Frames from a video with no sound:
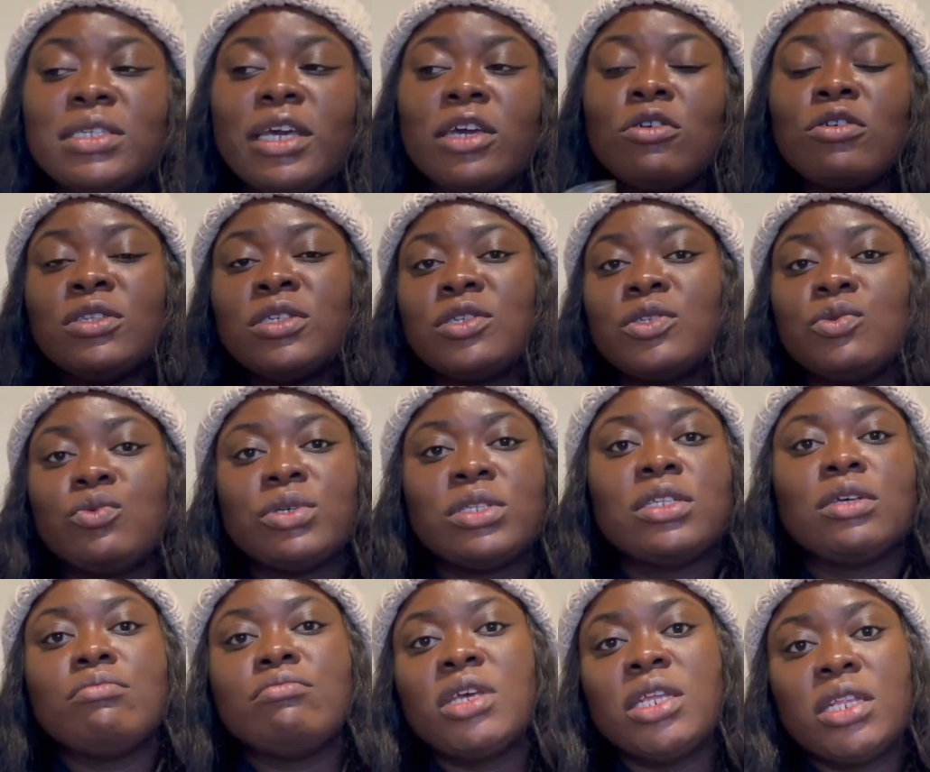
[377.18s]
I got it with
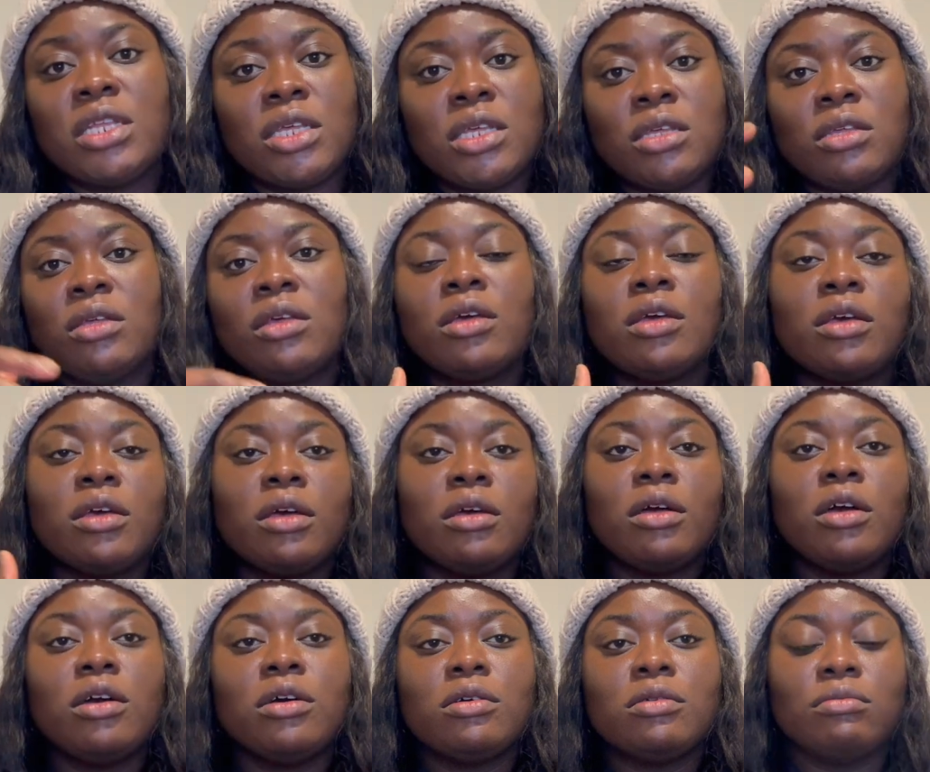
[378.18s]
the mini
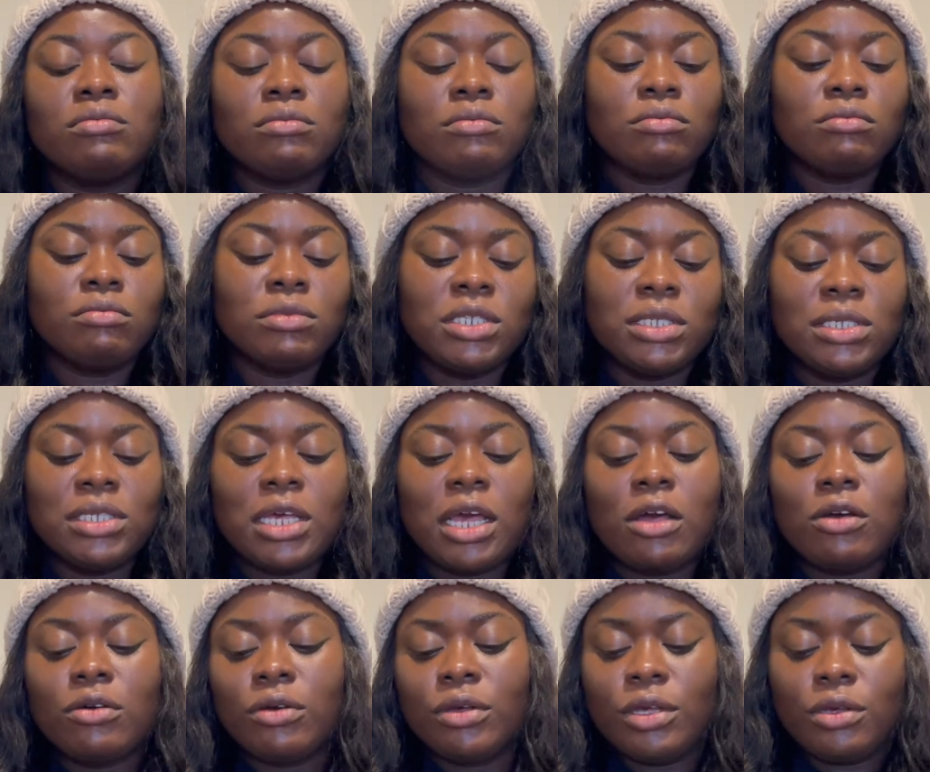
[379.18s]

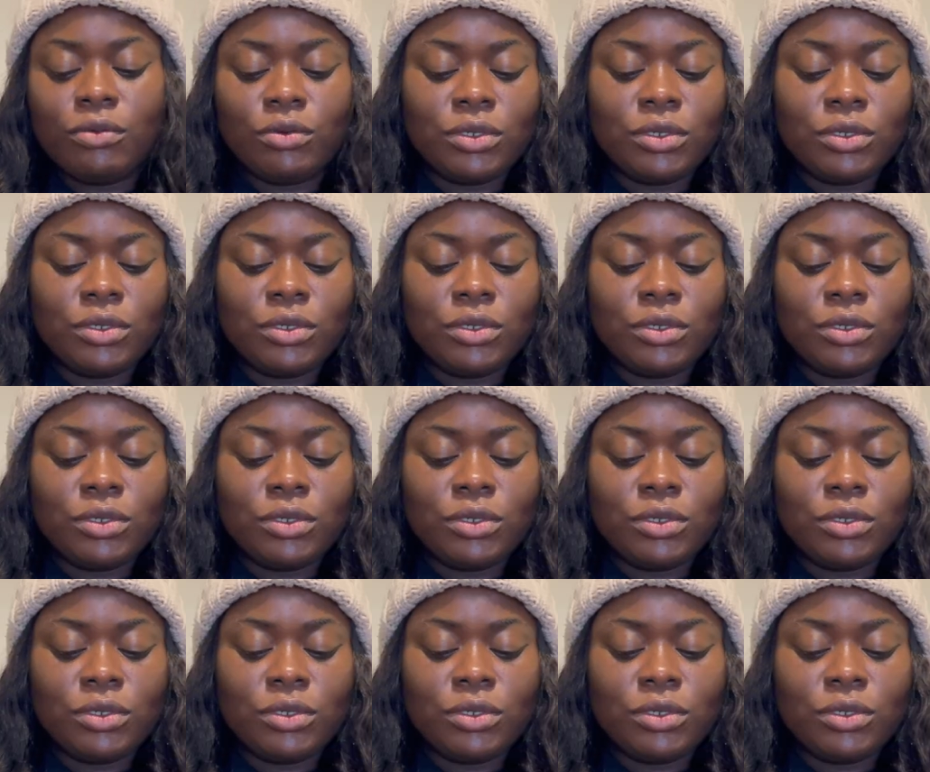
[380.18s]
discount,